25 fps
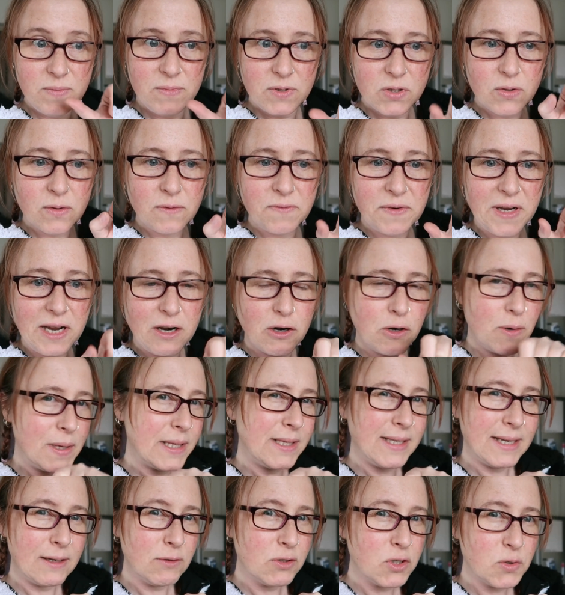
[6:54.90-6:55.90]
sort of narrow
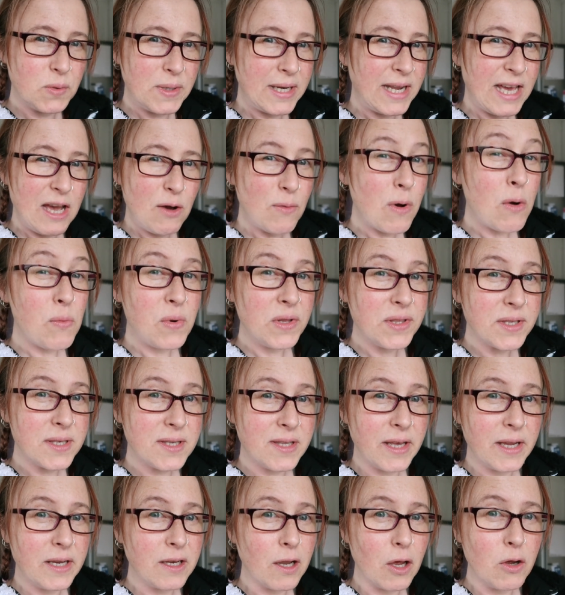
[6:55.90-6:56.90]
it down to an hour once
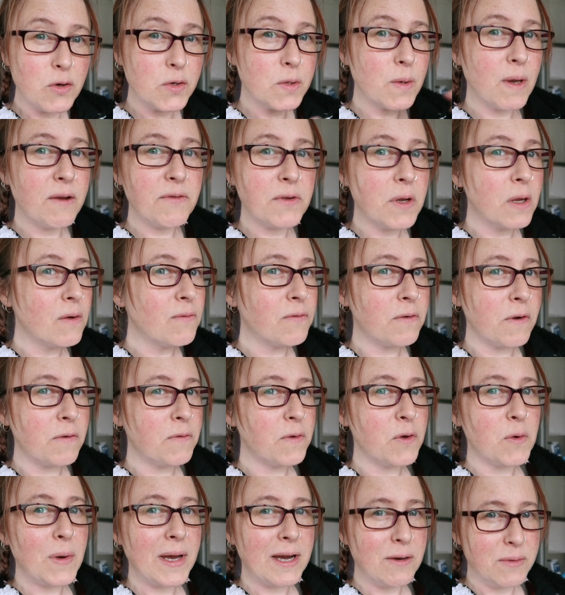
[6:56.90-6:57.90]
they know. So I've known for a
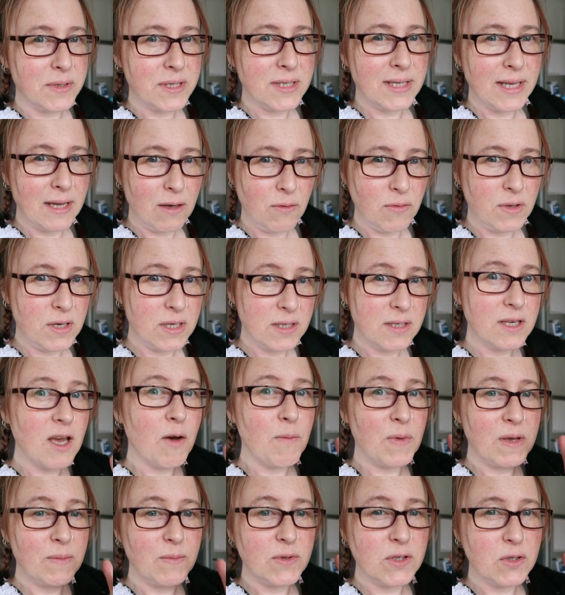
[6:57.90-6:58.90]
few hours now that it's
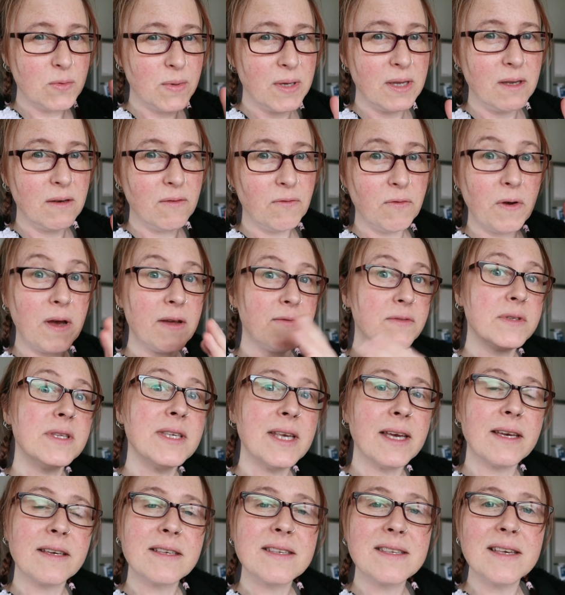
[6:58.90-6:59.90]
coming between 5 and
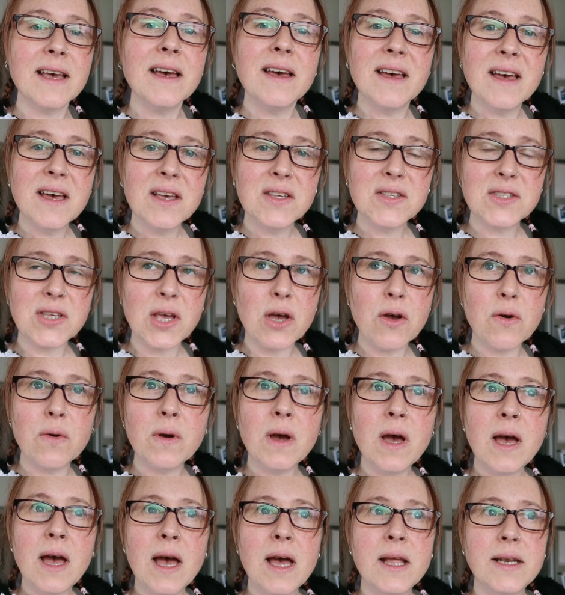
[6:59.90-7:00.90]
6.
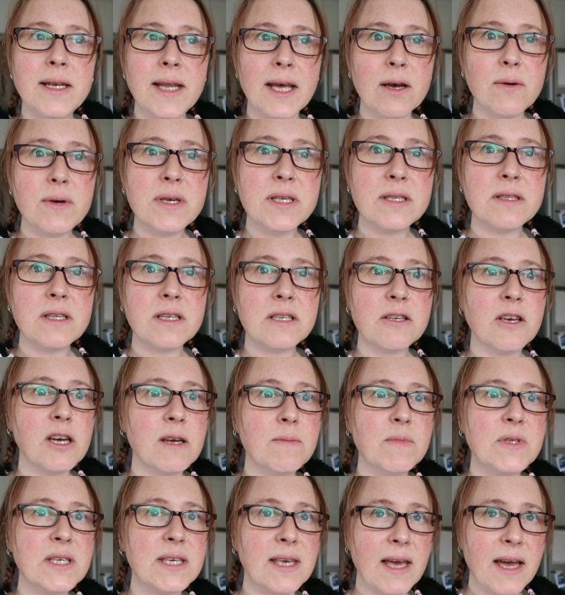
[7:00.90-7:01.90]
So now is the
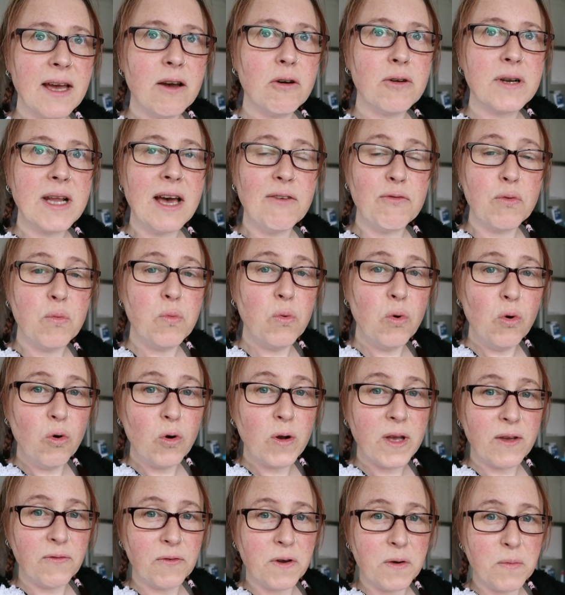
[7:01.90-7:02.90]
time to get out and have a
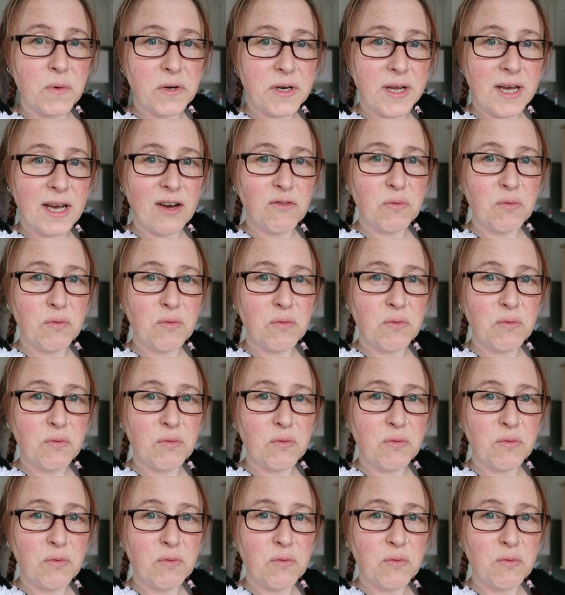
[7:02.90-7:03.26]
walk if I want to